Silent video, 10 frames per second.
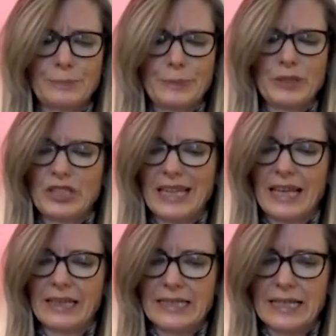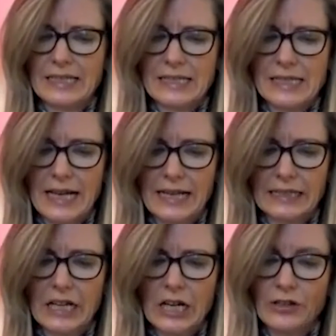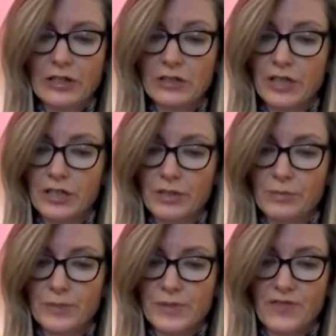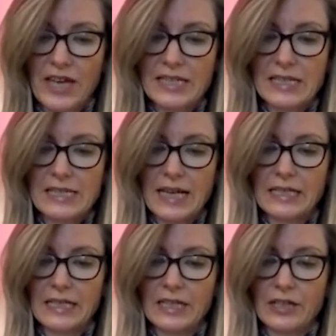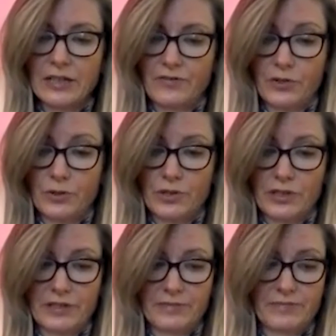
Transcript: But she let the sentence hang, the look on her mum's face deciding for her.